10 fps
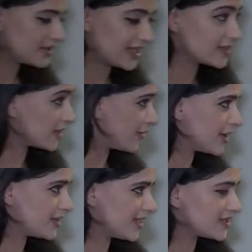dance career
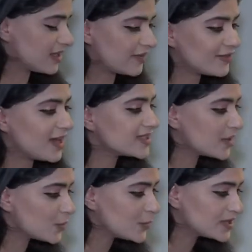and dance life, last
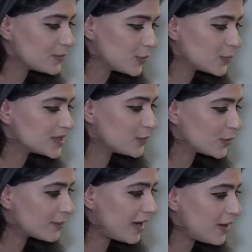time when we spoke
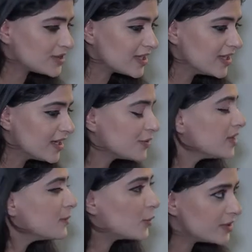about, you know,
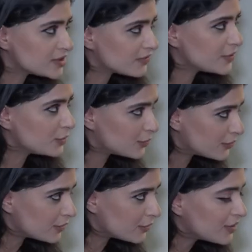the importance of your
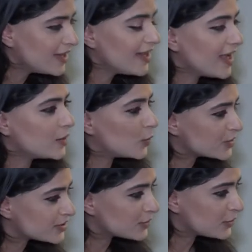guru and
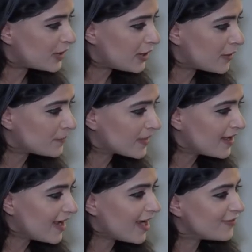also
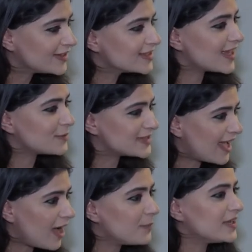everything that was
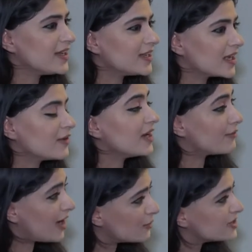happening
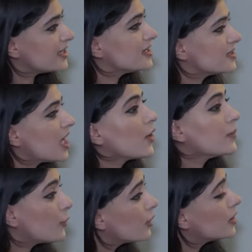around dance and how
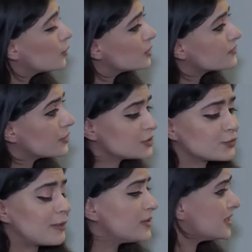important it was for you to
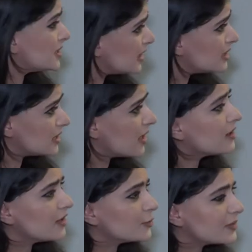represent India
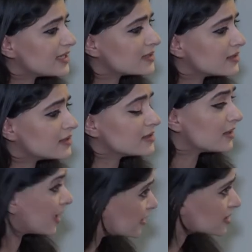and other places,
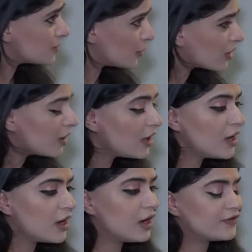the Guinness Book
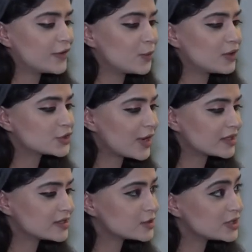of World
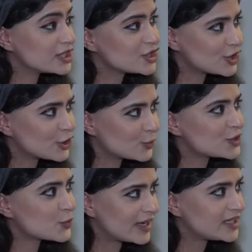Records. So this year
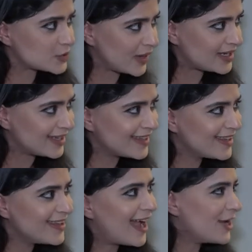with 2020,
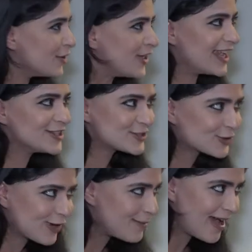I know the
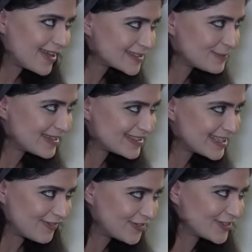Instagram has been
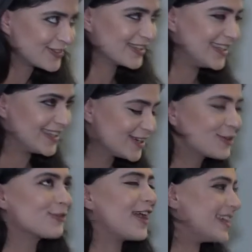definitely
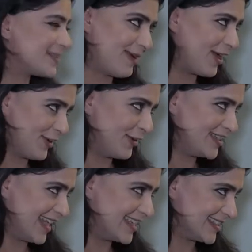graced by your
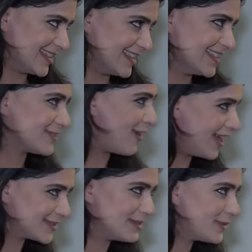dances.
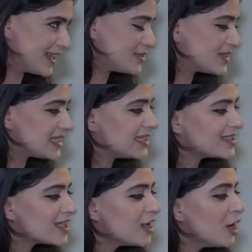Randomly we get to see
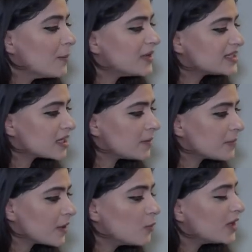it. But
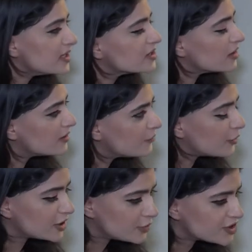what is
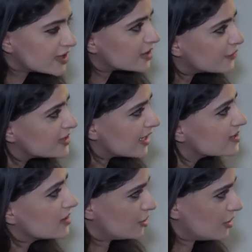for your agenda for dance
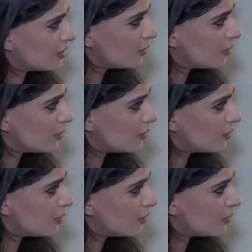this year?